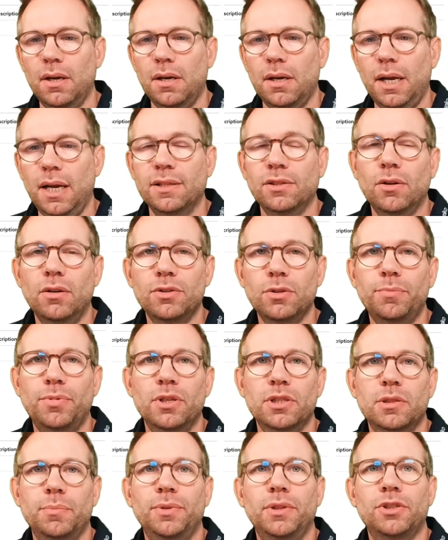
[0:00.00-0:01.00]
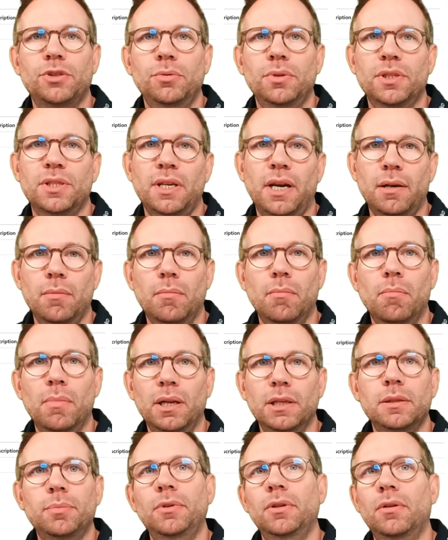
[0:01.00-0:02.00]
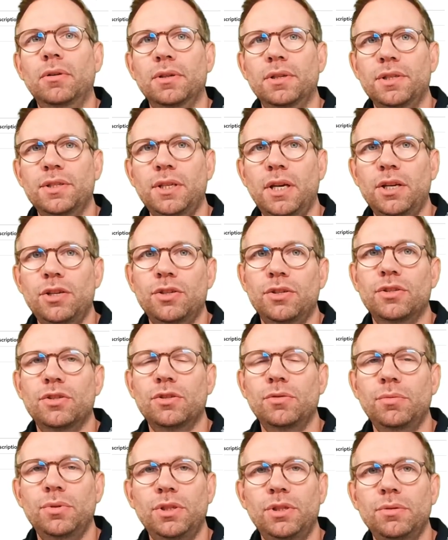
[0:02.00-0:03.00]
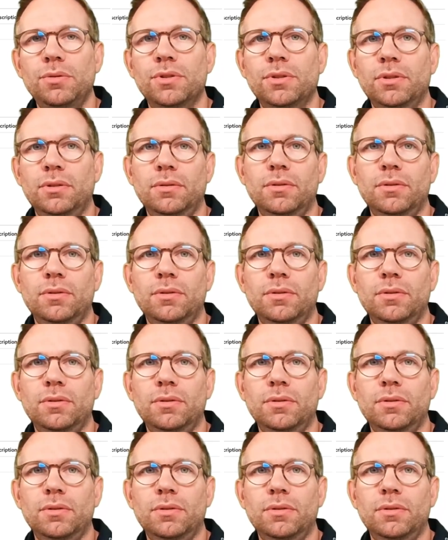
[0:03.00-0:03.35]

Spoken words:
It's also possible to assign multiple organizations to a user.